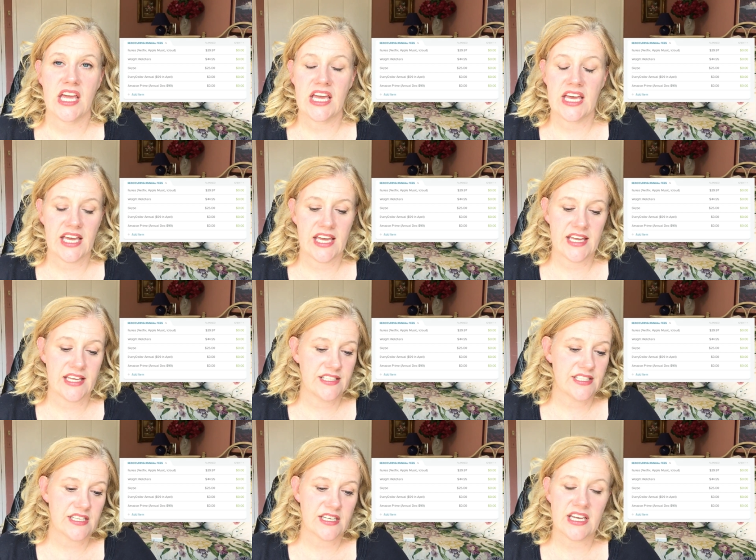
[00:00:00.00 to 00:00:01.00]

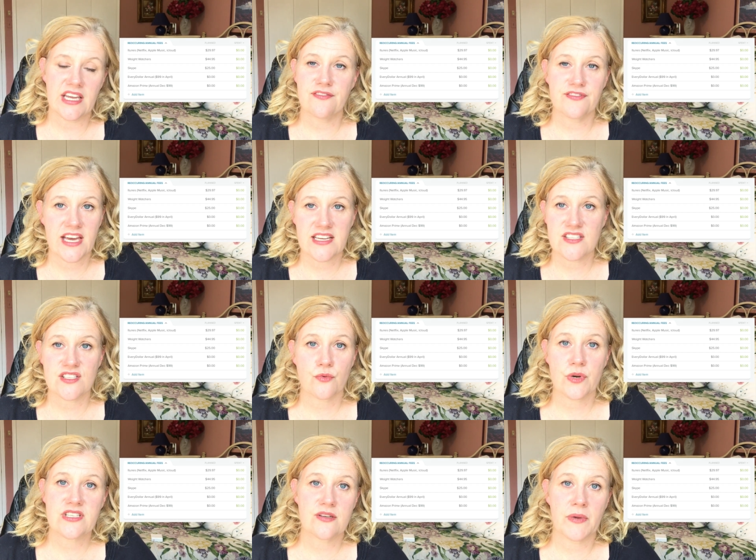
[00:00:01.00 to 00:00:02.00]
And if that's the
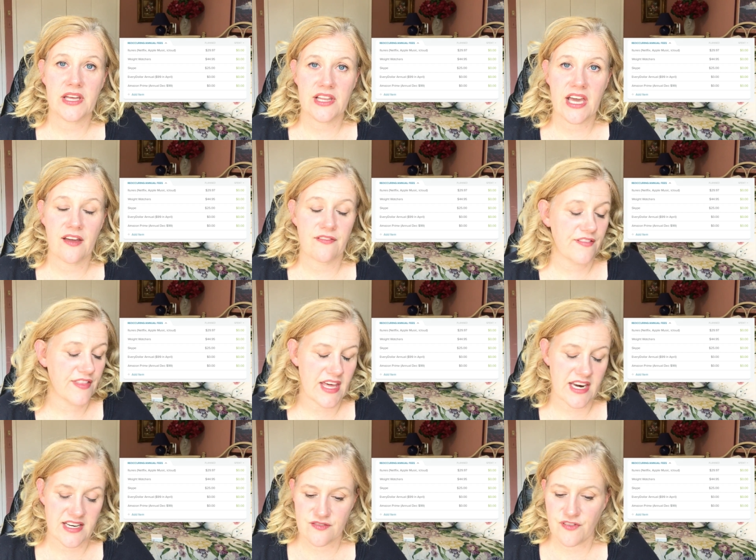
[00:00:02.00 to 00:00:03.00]
rest of my life,
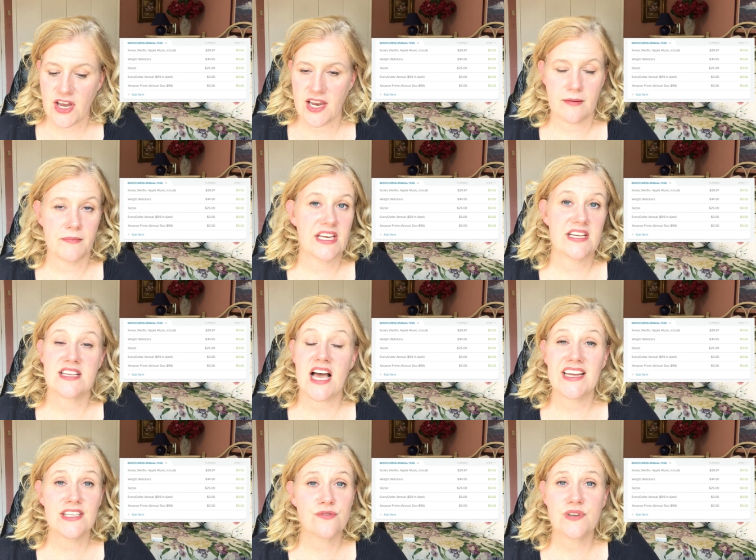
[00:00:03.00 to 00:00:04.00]
that is fine, because
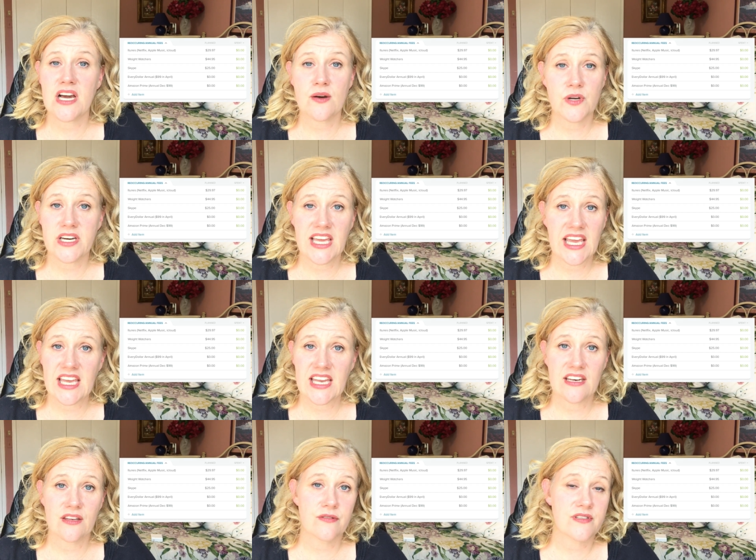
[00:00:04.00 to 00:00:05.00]
I do not want to
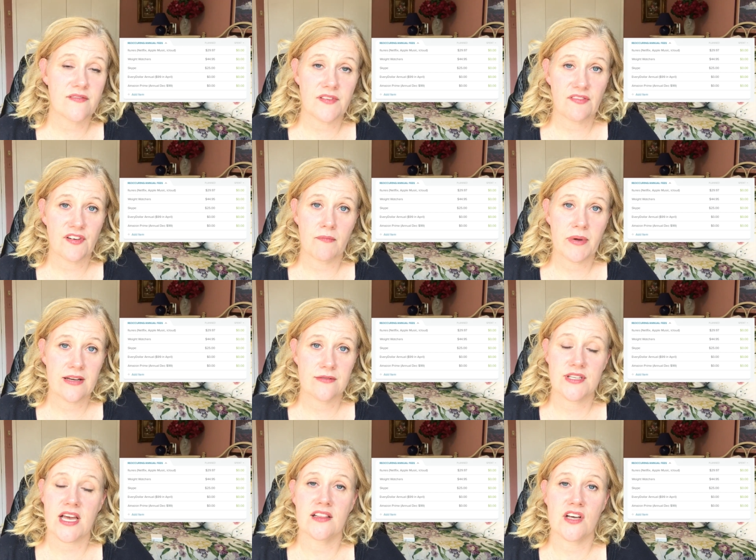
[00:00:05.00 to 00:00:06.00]
gain those seventy-five
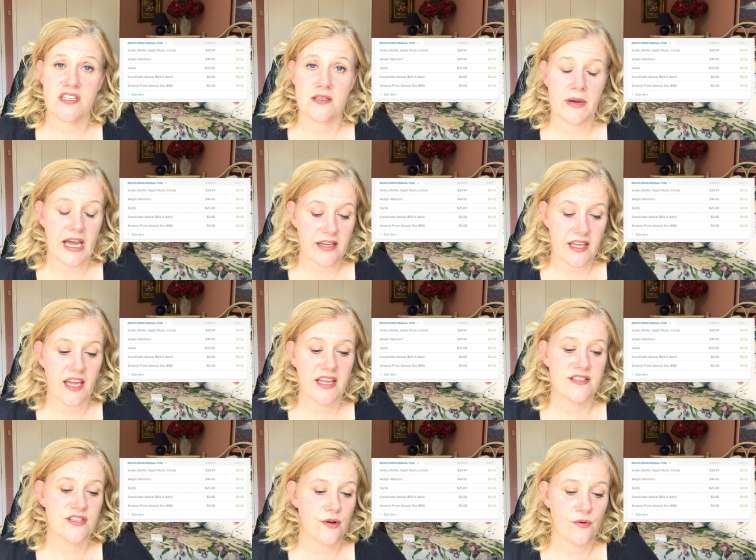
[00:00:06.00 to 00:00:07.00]
pounds I lost back.
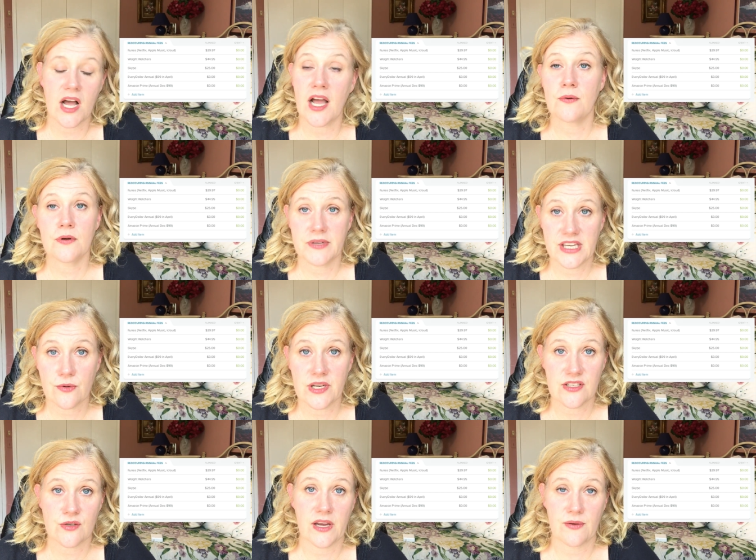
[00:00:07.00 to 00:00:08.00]
And so I will be
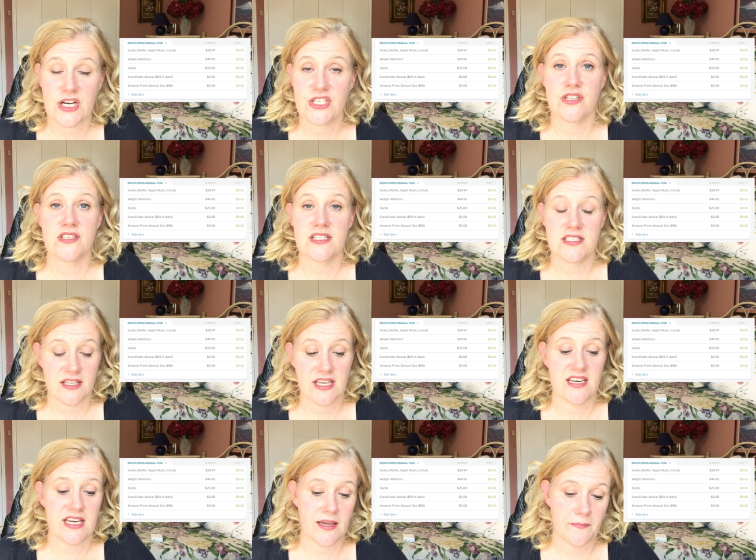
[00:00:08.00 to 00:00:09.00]
going to Weight Watchers until I die.